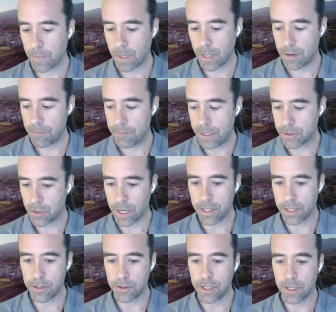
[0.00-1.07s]
I've been trying to
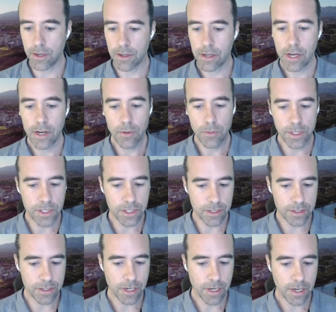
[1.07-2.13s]
do here, which
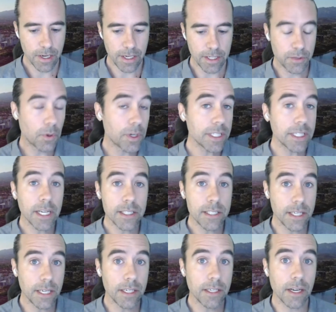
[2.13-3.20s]
is in 2019,